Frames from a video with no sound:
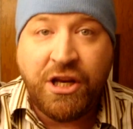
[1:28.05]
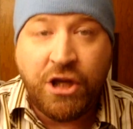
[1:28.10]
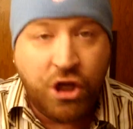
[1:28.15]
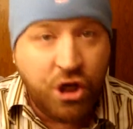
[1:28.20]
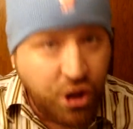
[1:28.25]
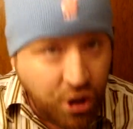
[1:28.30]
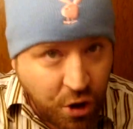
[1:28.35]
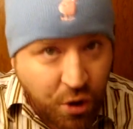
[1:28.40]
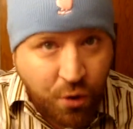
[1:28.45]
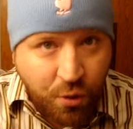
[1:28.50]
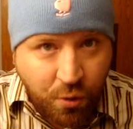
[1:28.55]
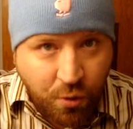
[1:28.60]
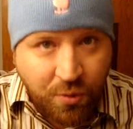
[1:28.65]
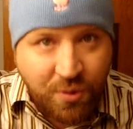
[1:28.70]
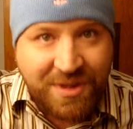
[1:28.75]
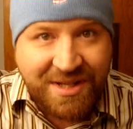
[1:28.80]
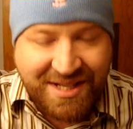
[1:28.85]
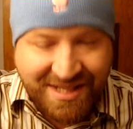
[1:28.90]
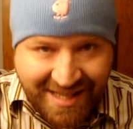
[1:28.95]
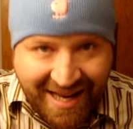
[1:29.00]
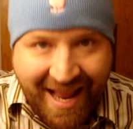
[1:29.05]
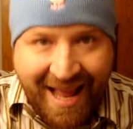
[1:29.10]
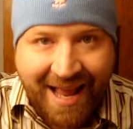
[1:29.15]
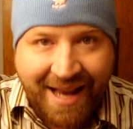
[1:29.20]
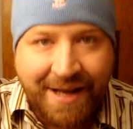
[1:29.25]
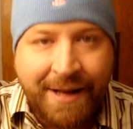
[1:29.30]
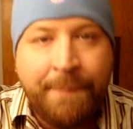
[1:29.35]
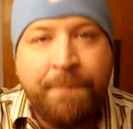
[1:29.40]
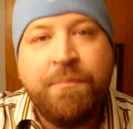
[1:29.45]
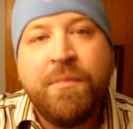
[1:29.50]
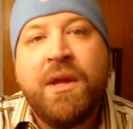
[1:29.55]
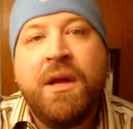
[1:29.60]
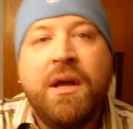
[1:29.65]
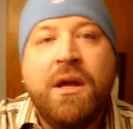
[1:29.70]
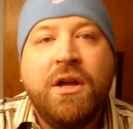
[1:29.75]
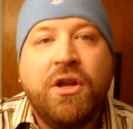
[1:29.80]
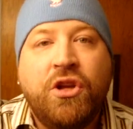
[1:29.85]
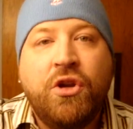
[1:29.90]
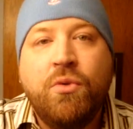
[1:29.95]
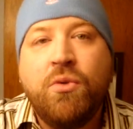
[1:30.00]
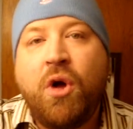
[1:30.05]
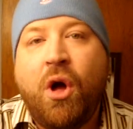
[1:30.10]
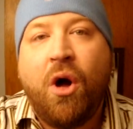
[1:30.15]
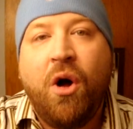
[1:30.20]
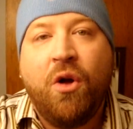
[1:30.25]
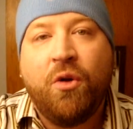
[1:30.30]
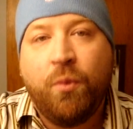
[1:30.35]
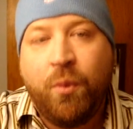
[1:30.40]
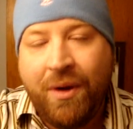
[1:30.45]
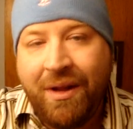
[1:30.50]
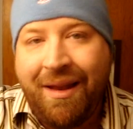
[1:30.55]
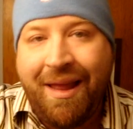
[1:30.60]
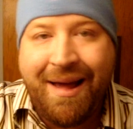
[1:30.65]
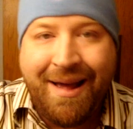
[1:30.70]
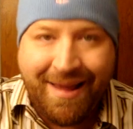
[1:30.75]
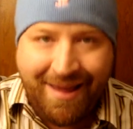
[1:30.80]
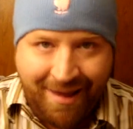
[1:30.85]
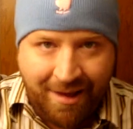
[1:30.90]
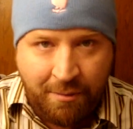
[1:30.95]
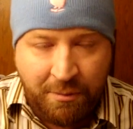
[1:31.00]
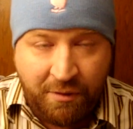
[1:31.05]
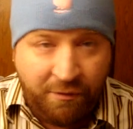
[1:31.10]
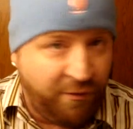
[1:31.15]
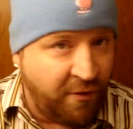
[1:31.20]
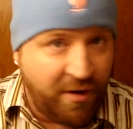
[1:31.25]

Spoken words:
And you said you called Will.i.am in